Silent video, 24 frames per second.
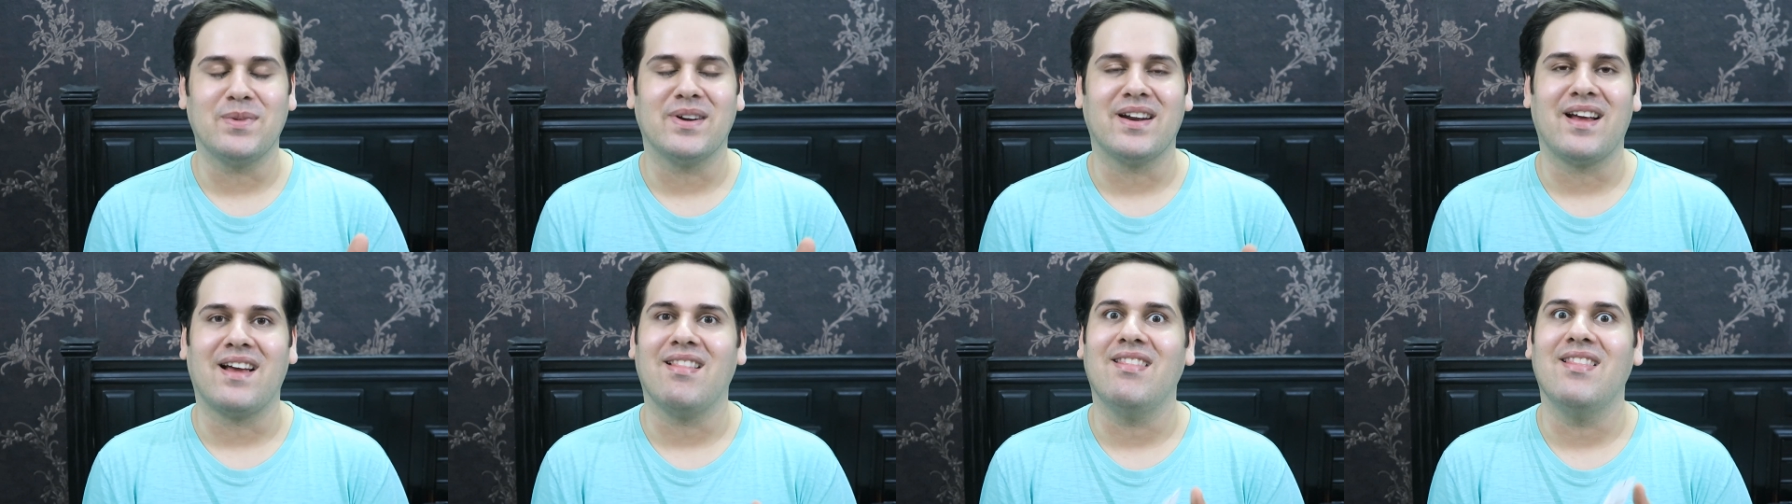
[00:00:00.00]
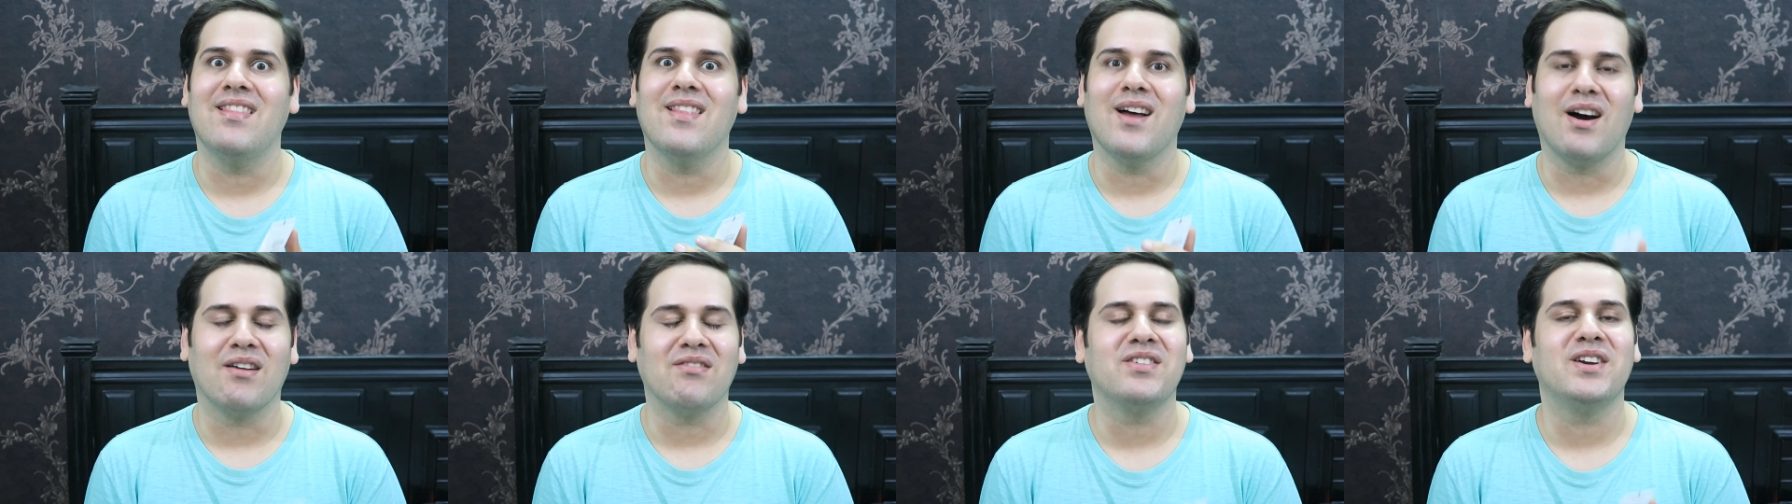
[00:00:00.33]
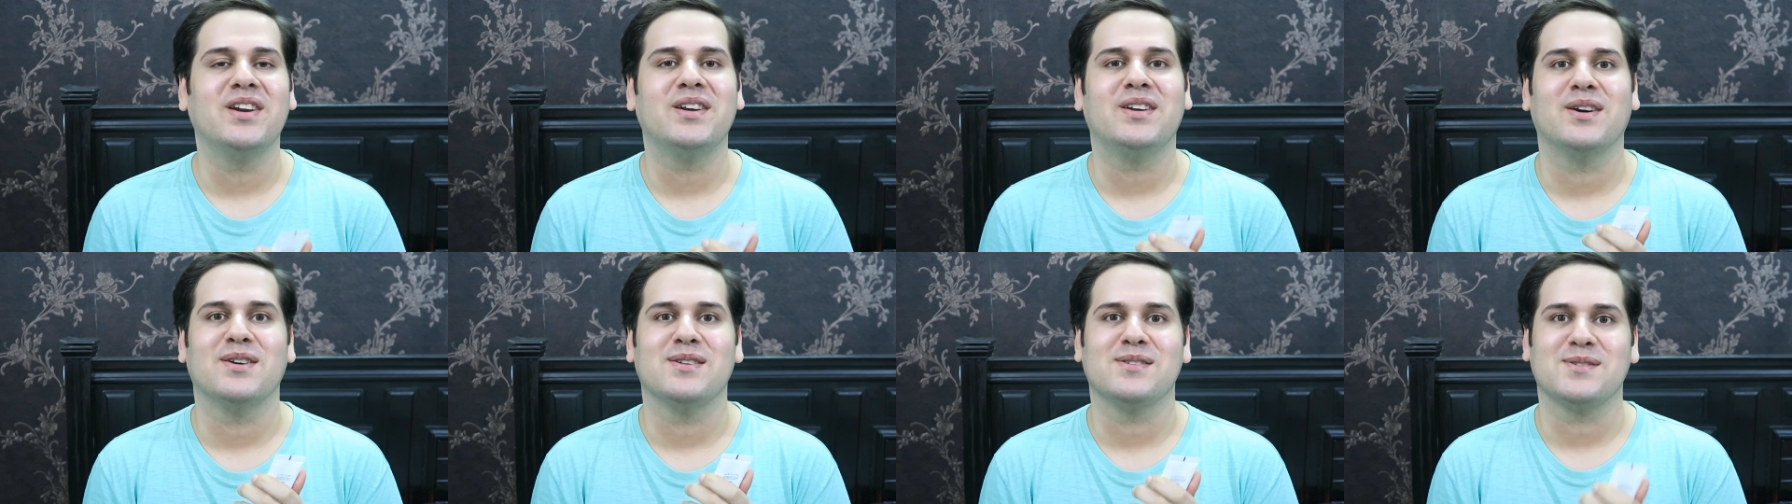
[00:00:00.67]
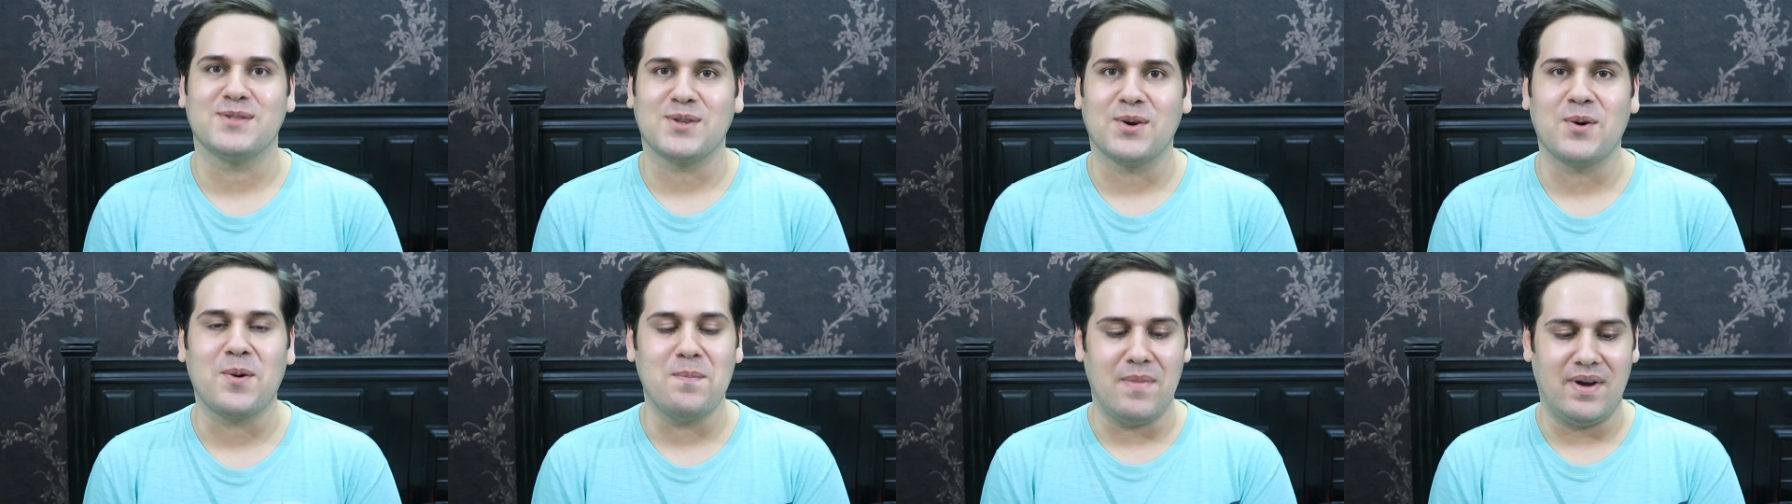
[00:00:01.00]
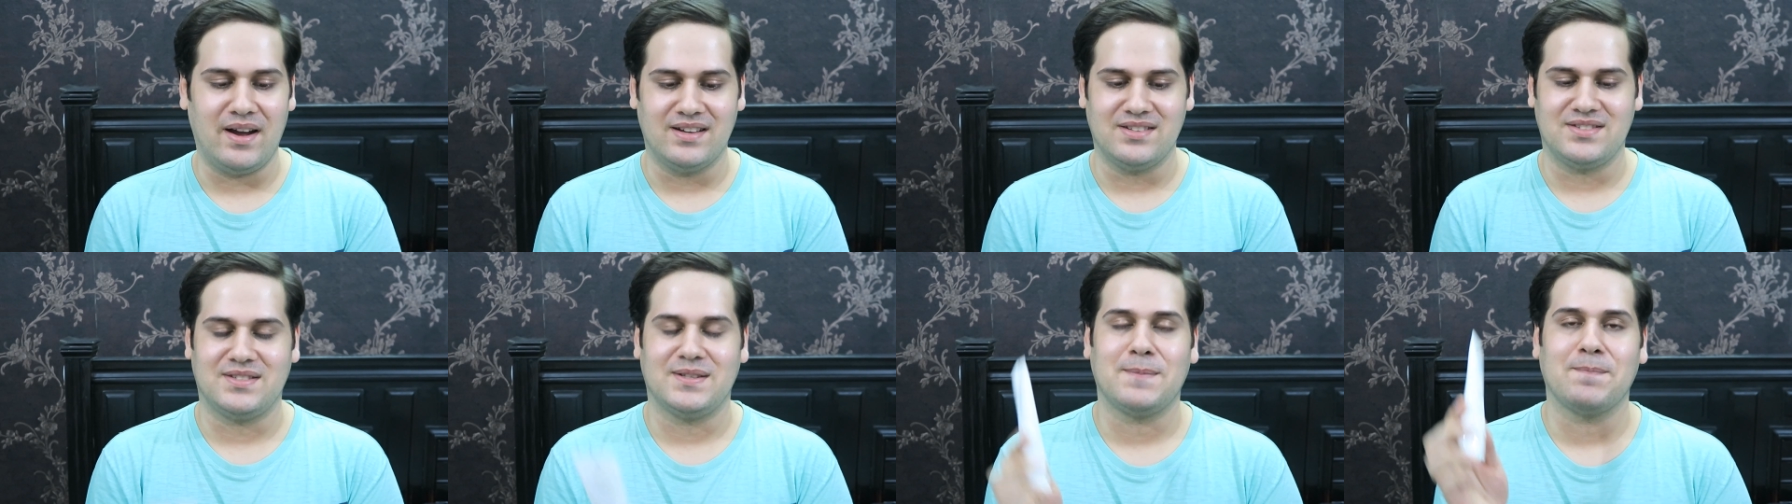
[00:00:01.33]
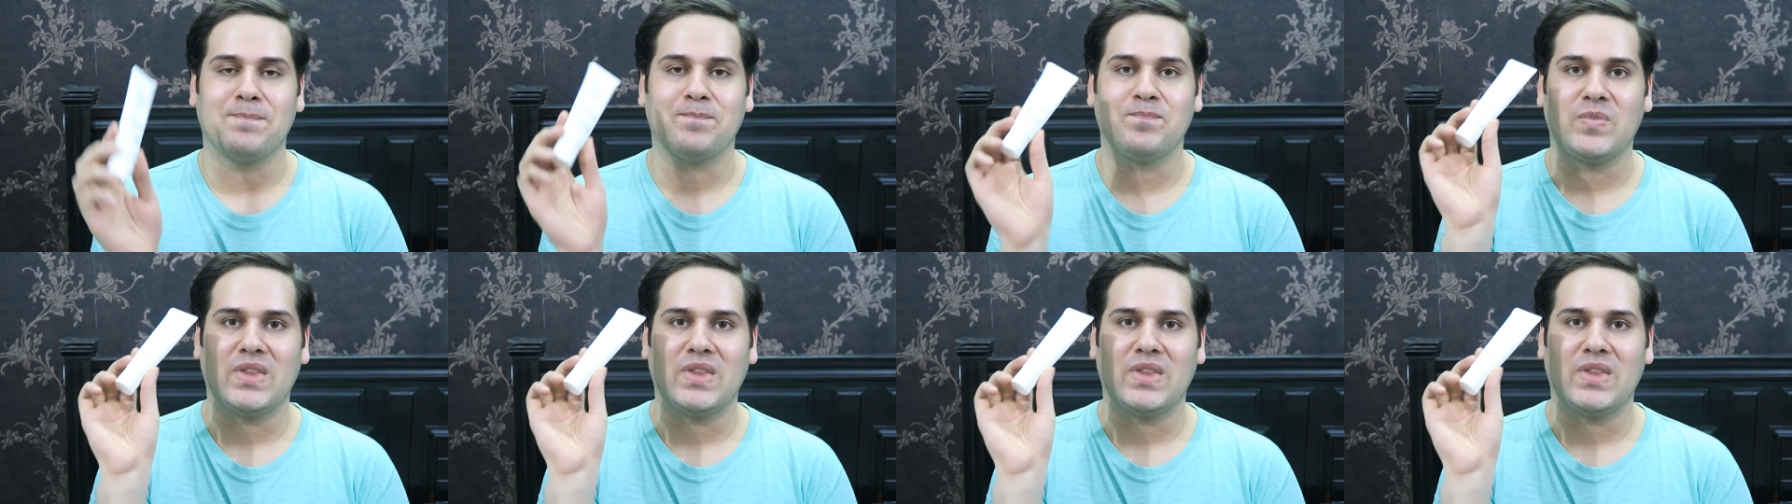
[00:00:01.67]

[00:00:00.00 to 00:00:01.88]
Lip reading: but I love it so much.